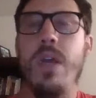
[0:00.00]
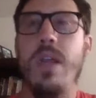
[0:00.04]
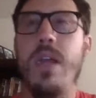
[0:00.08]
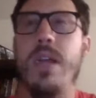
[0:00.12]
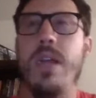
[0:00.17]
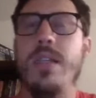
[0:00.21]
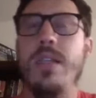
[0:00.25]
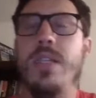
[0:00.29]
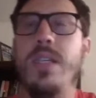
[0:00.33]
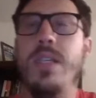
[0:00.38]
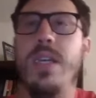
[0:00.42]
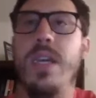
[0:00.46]

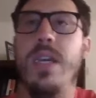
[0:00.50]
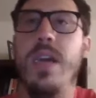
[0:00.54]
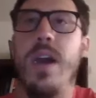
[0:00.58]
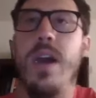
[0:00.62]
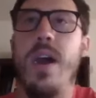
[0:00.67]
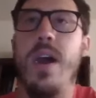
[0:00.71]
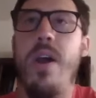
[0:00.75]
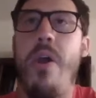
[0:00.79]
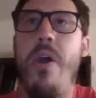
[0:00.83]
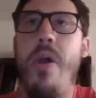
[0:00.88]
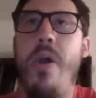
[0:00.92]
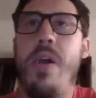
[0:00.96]
Let's see.
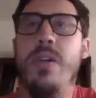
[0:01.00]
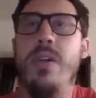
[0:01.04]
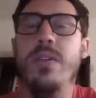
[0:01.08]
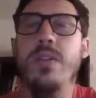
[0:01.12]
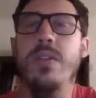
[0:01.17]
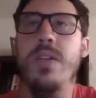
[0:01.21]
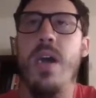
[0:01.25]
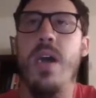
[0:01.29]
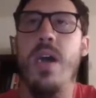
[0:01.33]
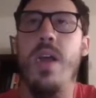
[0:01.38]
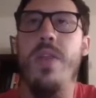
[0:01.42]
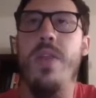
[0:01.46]

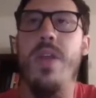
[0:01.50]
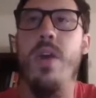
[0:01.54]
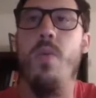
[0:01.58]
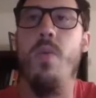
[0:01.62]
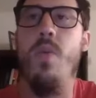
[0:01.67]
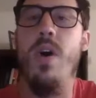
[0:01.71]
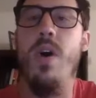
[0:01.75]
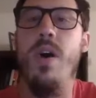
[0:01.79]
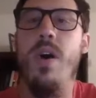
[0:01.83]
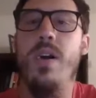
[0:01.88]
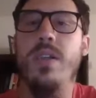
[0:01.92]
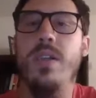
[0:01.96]
There
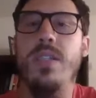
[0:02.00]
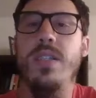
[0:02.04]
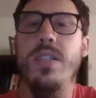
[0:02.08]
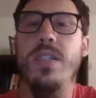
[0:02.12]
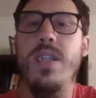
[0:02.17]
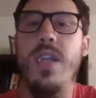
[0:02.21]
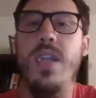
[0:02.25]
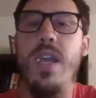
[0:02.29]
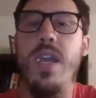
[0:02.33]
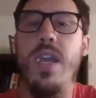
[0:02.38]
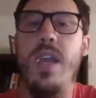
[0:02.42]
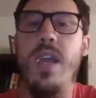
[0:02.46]
was
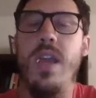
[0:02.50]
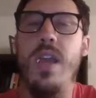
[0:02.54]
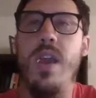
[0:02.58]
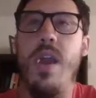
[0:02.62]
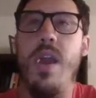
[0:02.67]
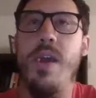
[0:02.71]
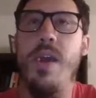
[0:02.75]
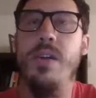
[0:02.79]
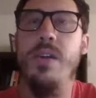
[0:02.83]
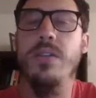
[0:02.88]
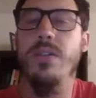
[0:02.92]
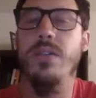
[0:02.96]

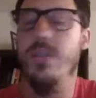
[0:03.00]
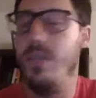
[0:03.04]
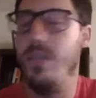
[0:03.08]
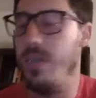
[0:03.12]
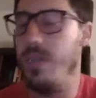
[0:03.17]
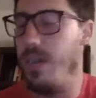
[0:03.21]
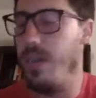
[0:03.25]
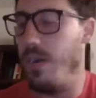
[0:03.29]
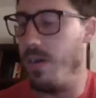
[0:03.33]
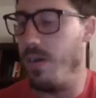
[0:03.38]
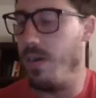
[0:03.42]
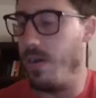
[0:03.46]

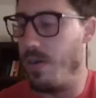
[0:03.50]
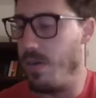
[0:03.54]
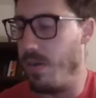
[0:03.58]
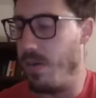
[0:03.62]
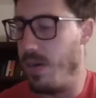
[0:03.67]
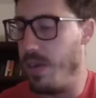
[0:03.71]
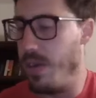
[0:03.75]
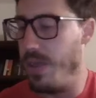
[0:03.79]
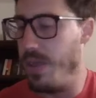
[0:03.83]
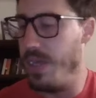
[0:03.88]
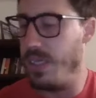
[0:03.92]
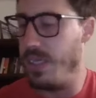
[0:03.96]

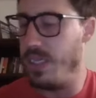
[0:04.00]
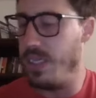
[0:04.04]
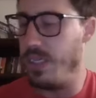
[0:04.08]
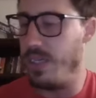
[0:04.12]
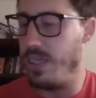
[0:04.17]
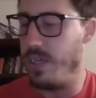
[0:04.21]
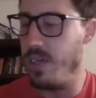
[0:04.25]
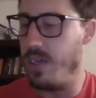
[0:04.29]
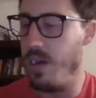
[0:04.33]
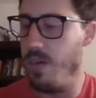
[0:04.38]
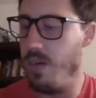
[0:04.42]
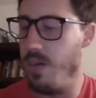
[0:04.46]
so this is
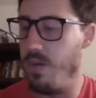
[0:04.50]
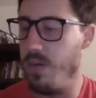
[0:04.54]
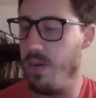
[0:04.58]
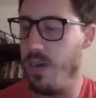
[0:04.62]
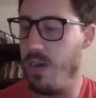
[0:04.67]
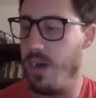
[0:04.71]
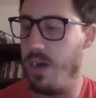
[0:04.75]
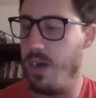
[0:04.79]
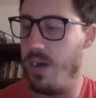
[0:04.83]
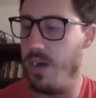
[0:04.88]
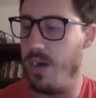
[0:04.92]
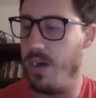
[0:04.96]
a total
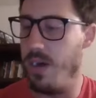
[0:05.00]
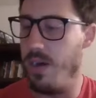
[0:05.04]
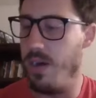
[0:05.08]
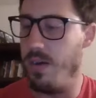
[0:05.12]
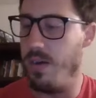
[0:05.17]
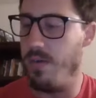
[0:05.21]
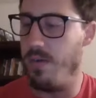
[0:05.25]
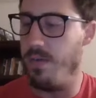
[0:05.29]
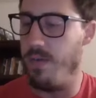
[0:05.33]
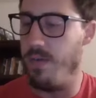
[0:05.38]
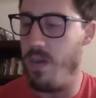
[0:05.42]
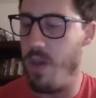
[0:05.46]

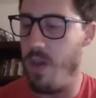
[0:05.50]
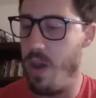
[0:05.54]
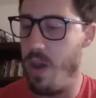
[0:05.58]
of,